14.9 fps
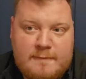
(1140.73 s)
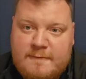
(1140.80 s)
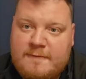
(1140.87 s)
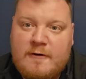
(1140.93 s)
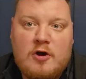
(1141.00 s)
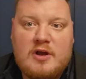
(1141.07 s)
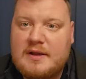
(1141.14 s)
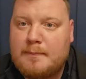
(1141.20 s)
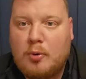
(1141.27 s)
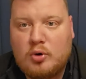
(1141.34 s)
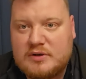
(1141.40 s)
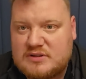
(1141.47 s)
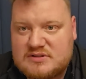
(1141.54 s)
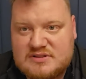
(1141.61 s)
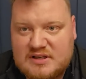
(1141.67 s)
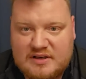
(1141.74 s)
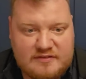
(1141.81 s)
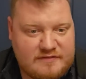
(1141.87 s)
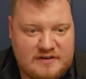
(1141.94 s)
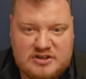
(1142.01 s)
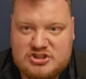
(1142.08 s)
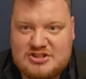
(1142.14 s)
30 points and they're
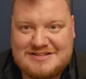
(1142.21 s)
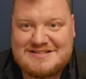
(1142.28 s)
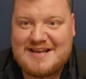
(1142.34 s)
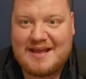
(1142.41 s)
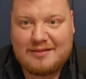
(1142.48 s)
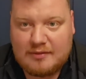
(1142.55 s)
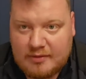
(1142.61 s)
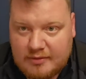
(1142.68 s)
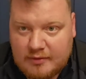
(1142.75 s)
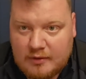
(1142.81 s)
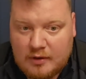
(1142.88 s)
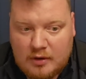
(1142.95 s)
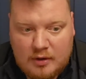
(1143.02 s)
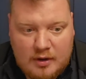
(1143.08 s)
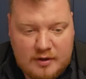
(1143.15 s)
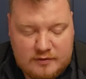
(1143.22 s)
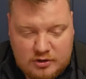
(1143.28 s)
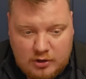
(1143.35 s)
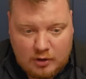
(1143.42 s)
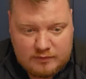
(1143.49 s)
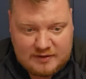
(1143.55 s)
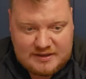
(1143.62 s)
finishing 10th. You
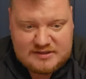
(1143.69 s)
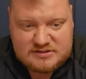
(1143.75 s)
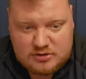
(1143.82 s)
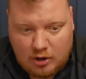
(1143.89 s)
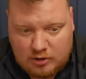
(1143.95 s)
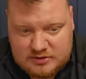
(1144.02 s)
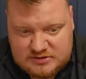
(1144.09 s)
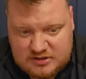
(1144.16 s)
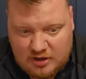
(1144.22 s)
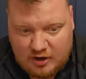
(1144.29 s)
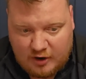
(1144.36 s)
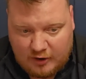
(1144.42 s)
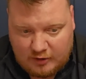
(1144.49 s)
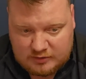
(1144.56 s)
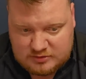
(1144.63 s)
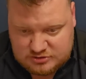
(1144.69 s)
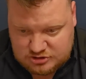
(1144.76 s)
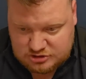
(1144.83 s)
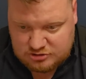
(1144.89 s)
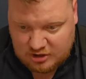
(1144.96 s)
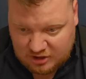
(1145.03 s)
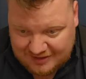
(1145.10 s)
know, these guys are
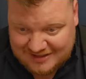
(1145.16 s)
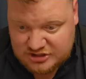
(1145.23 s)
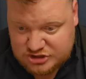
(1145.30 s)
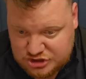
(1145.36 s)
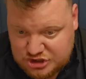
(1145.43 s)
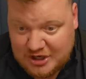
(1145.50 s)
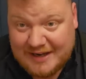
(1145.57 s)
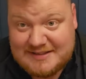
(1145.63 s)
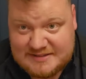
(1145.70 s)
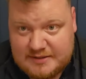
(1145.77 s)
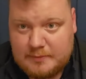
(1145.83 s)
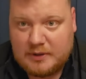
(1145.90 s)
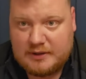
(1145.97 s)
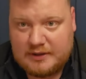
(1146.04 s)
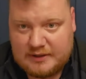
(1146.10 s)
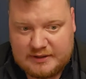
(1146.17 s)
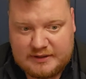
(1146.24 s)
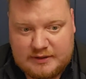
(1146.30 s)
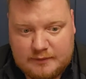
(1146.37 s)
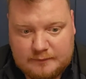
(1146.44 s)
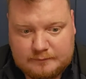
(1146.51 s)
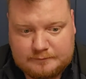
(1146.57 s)

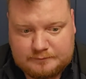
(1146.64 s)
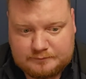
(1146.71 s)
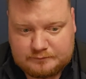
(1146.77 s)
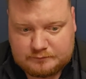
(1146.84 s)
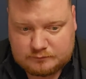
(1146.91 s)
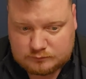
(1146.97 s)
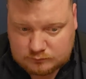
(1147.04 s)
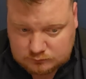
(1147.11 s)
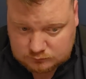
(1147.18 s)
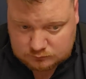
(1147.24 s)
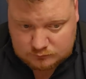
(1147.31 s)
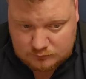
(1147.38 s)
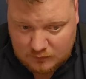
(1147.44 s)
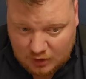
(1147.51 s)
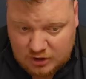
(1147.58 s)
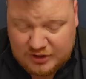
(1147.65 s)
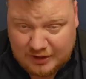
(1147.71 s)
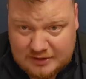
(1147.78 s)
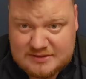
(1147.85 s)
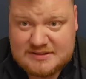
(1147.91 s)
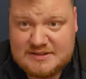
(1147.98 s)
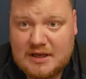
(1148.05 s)
legitimately
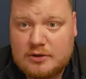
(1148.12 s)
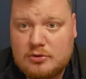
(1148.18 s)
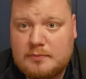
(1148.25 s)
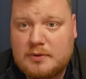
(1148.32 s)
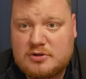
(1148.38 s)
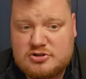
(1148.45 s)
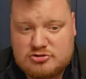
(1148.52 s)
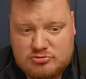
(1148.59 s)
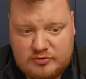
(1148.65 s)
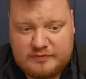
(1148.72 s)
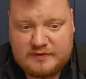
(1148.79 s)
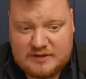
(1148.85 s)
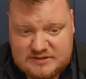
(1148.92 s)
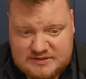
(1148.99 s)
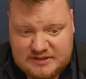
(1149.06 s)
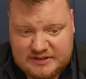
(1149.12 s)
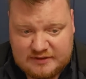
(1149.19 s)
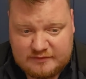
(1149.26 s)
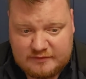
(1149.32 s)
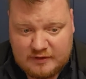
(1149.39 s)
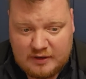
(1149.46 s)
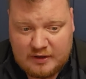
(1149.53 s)
going to stay up by the scruff of their
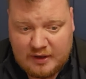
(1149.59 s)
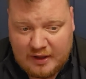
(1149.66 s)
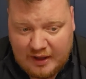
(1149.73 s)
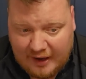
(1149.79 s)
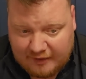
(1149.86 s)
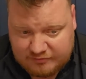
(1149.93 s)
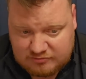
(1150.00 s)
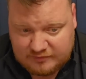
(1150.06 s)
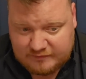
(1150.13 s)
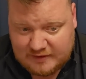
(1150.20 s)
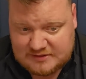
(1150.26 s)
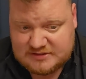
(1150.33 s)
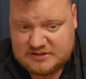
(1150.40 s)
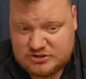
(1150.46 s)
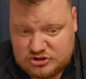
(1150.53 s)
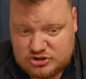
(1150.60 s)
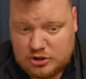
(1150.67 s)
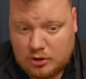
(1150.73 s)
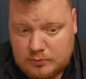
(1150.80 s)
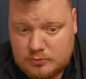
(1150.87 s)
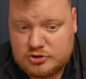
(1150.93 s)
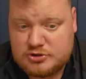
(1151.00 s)
teeth after investing
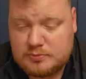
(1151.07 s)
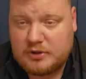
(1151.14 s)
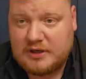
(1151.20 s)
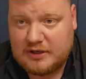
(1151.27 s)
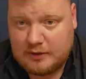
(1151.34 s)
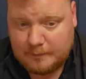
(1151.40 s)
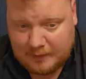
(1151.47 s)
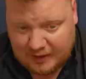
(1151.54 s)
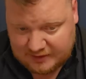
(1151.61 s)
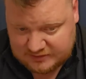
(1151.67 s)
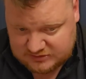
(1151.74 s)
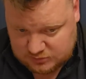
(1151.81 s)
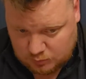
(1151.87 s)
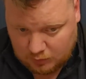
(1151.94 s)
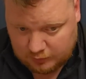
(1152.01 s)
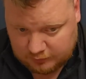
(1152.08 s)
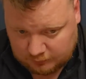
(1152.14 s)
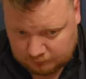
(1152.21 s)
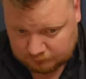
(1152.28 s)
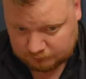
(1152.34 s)
so much money in the playing squad